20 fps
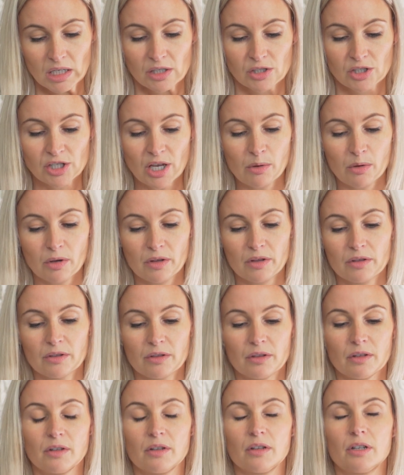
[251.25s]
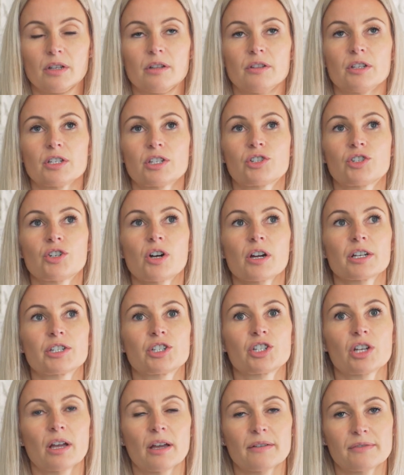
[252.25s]
So the
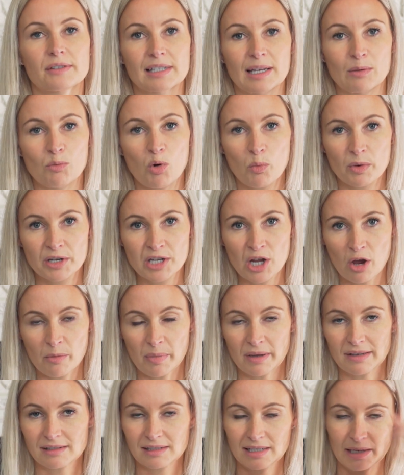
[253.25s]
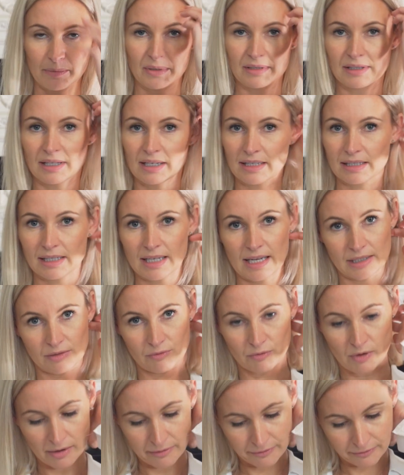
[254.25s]
structure of sleep, what we know about sleep is that it's
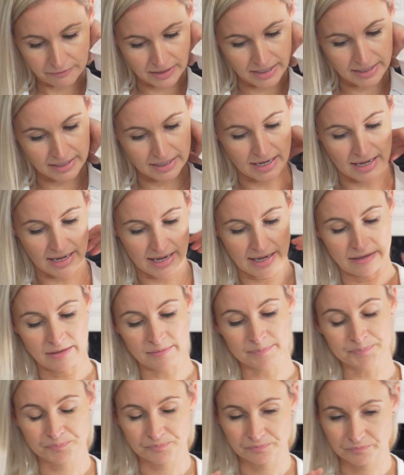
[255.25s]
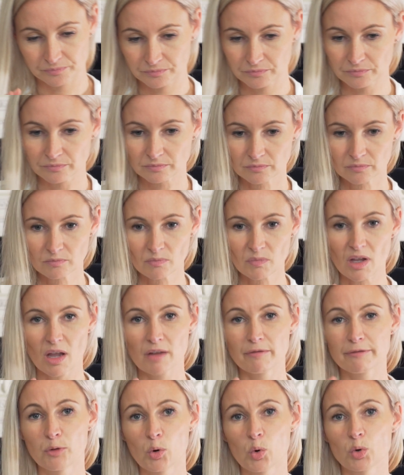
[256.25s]
roughly in
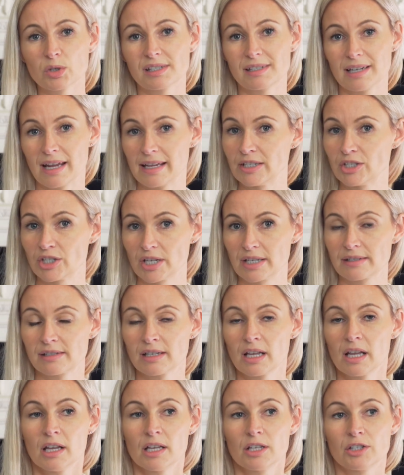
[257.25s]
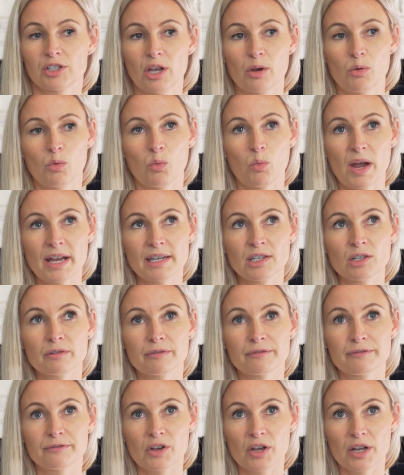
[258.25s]
4 stages. So when you
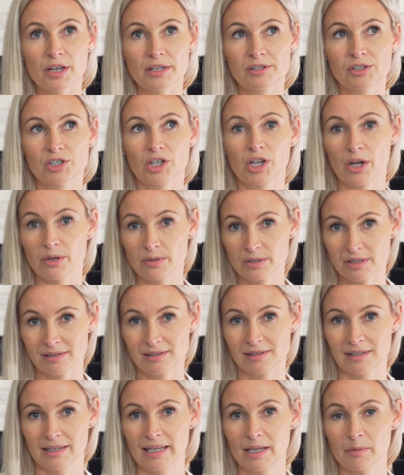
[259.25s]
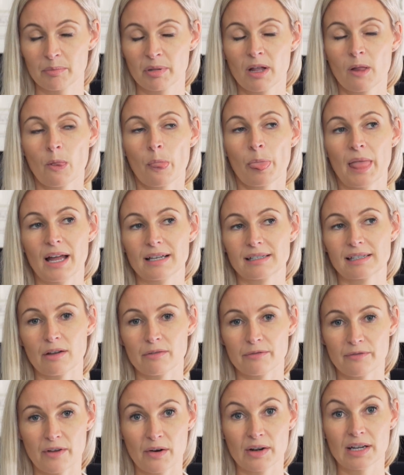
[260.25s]
first go to sleep, that's
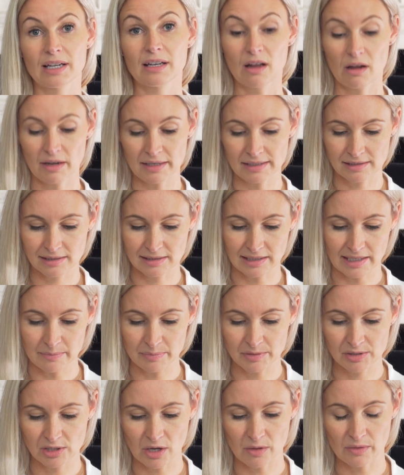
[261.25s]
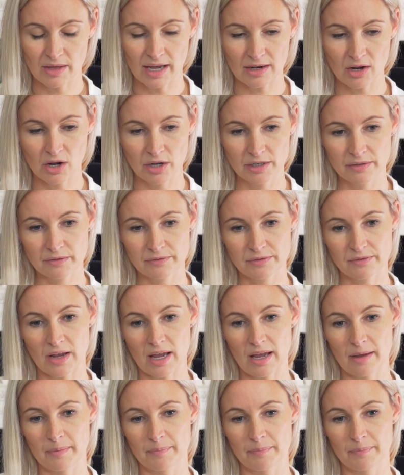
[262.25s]
that very light sleep. So that kind of,